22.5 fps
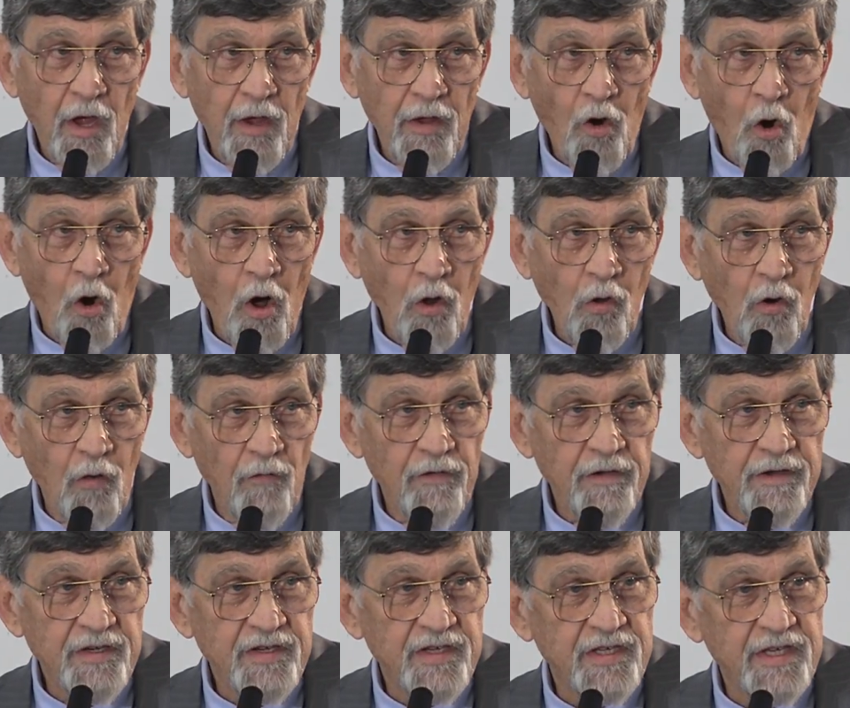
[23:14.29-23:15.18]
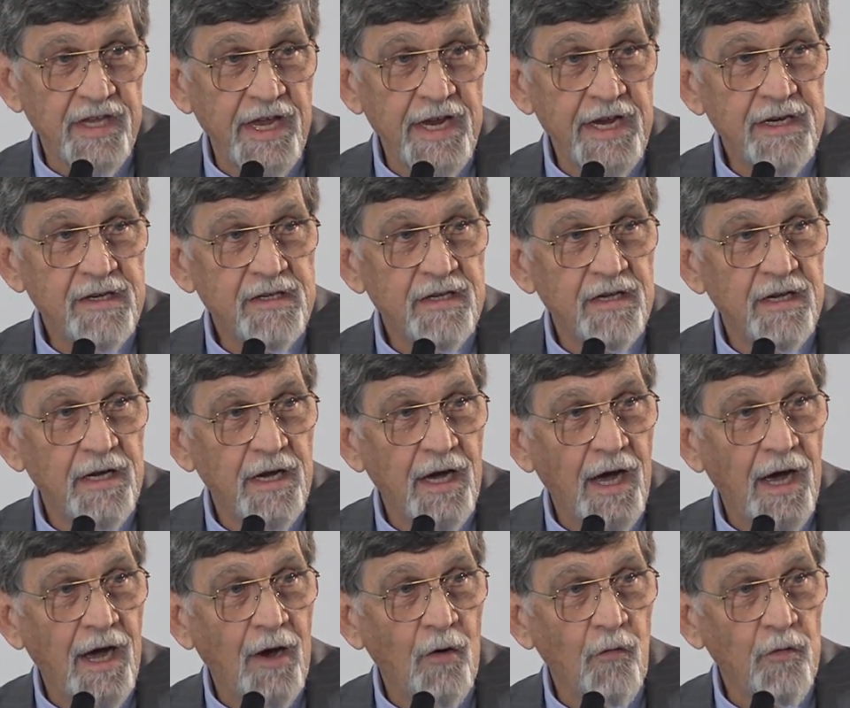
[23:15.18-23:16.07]
all over the state.
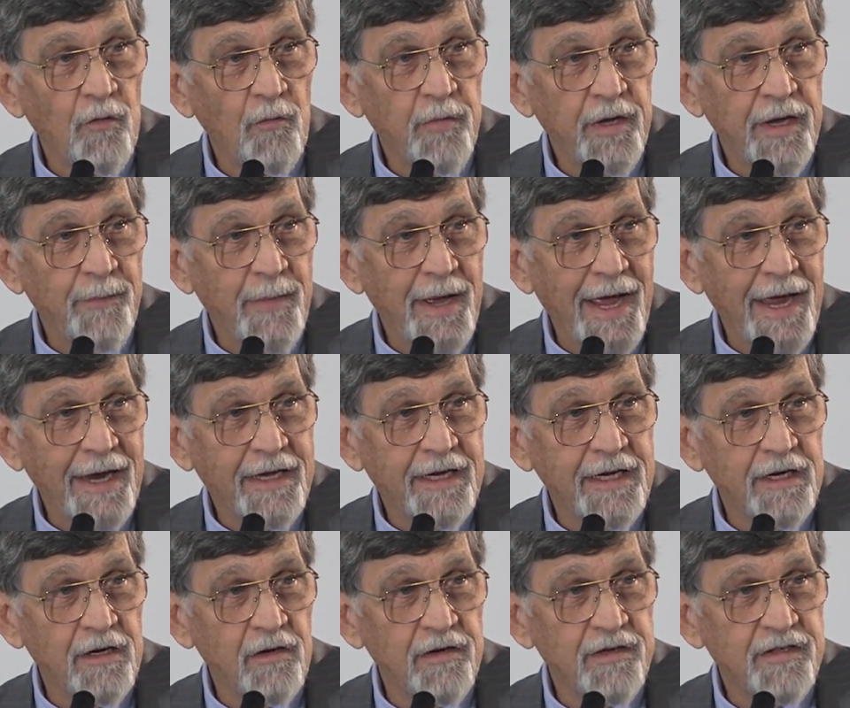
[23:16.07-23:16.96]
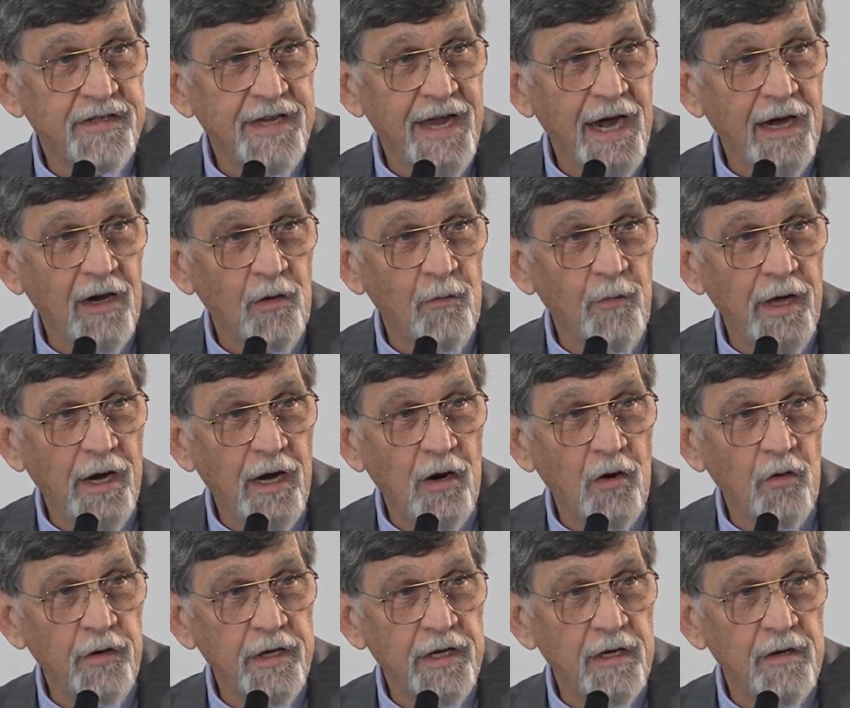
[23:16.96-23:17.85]
Uh, we'll be back here in
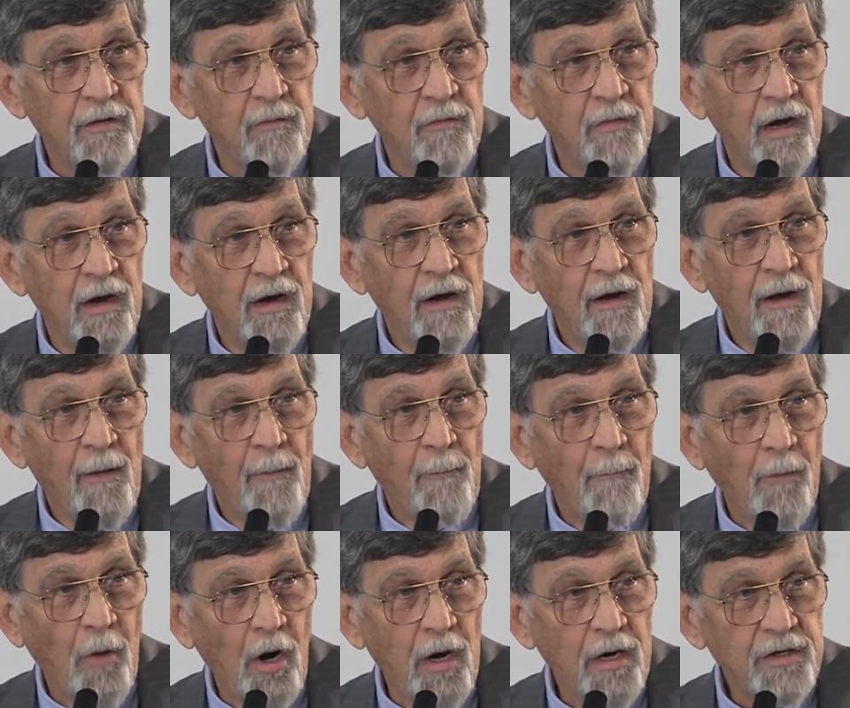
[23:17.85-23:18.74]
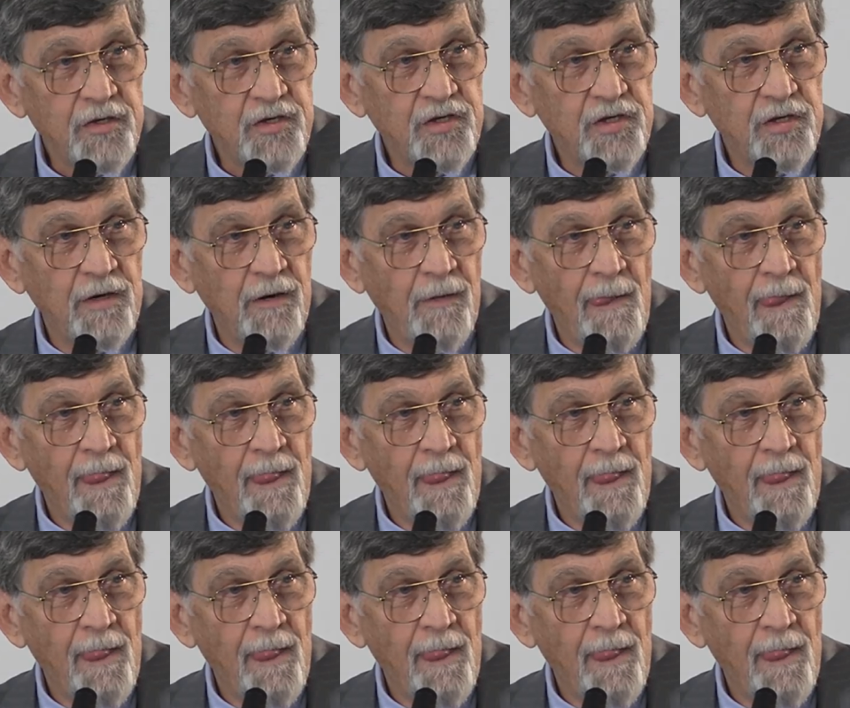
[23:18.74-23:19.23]
Sacramento in March.